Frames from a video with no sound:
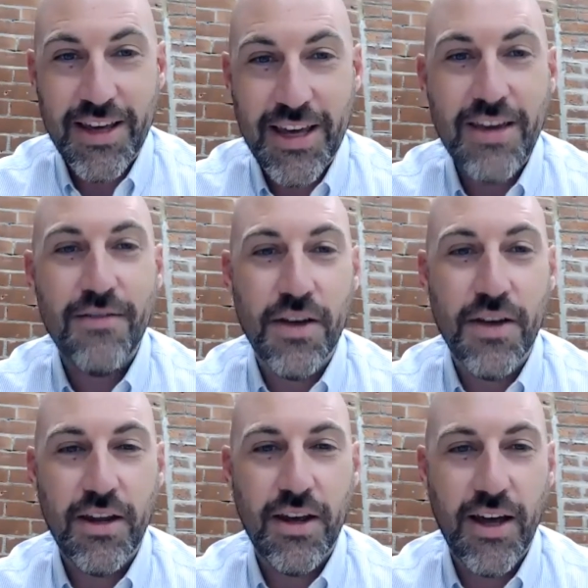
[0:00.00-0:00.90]

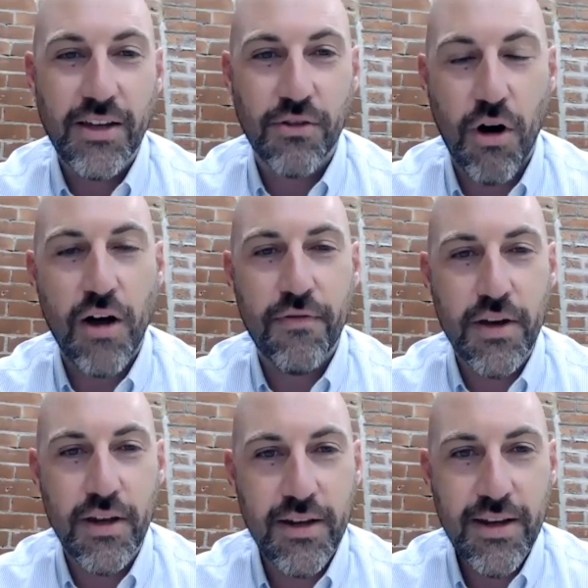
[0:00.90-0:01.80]
even as
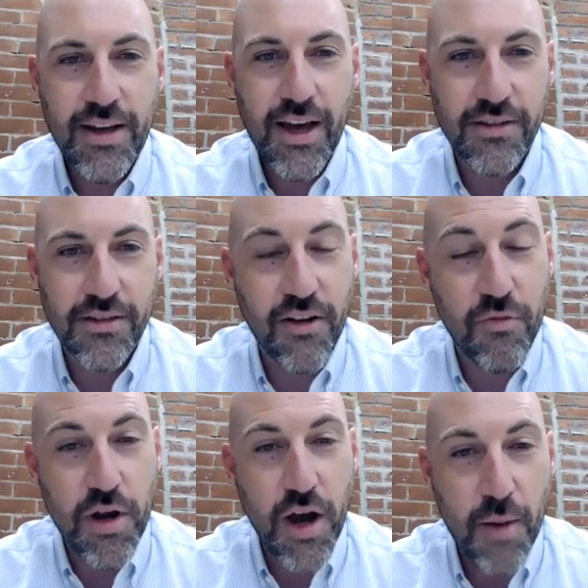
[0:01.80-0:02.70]
often as there have
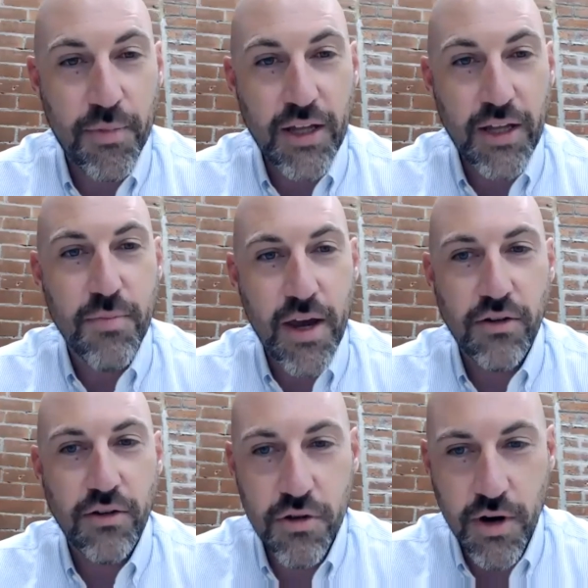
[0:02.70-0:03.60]
been updates
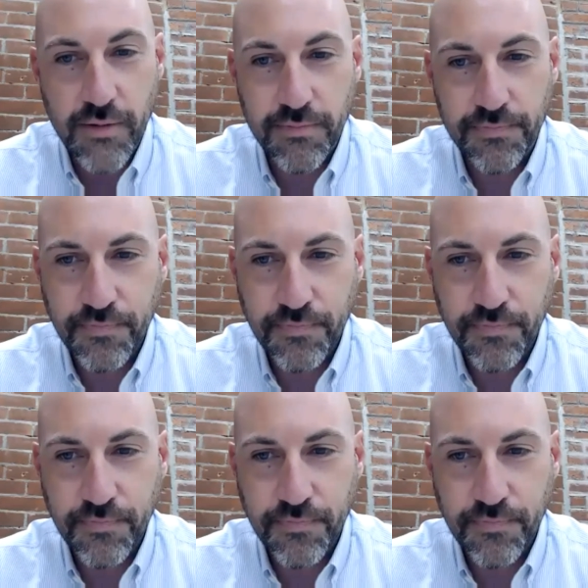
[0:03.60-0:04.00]
made to it.